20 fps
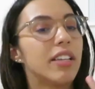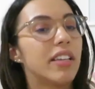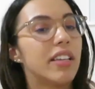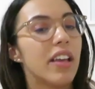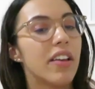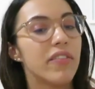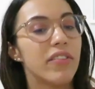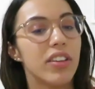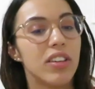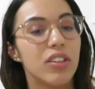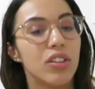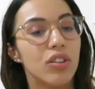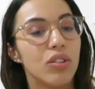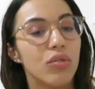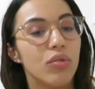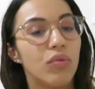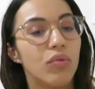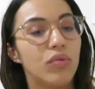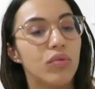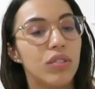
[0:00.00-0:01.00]
giving
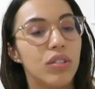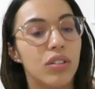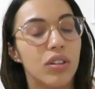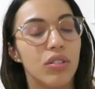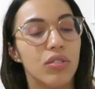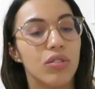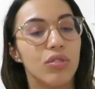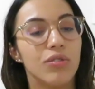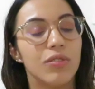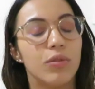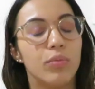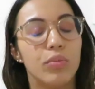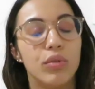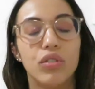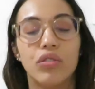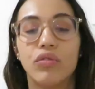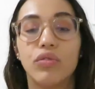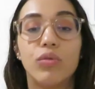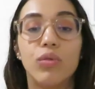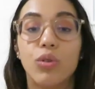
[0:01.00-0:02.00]
you, you know, those
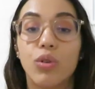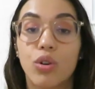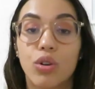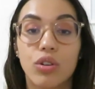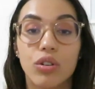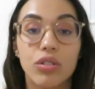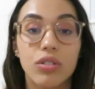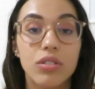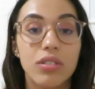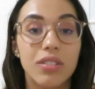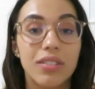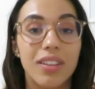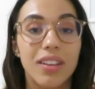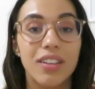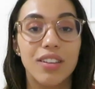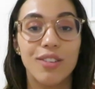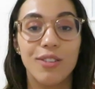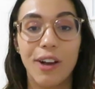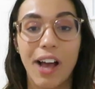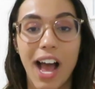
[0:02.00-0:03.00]
beautiful curls
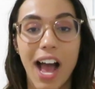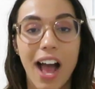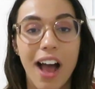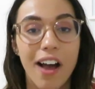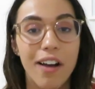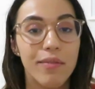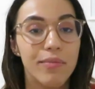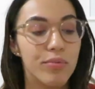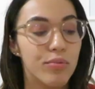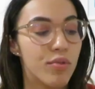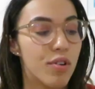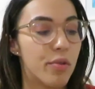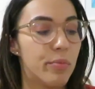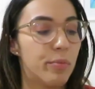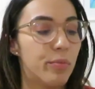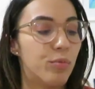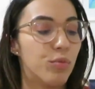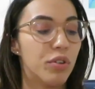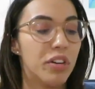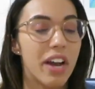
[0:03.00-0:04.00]
that you have
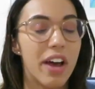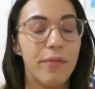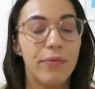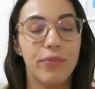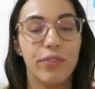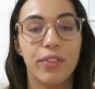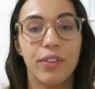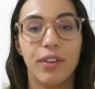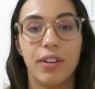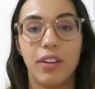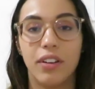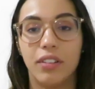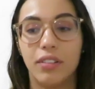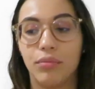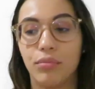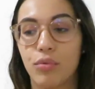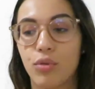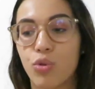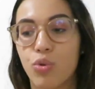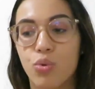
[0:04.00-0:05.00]
what, without the
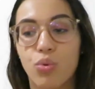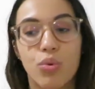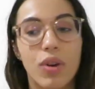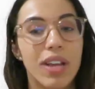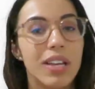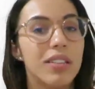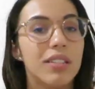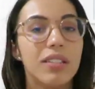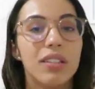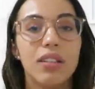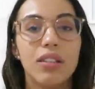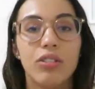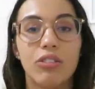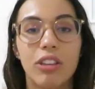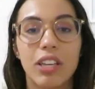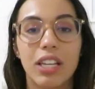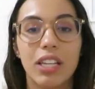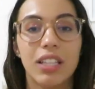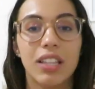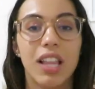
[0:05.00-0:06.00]
crazy
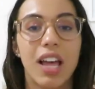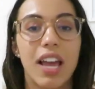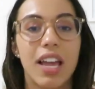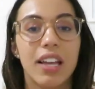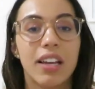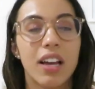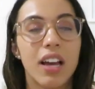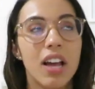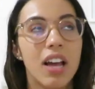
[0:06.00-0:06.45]
looking like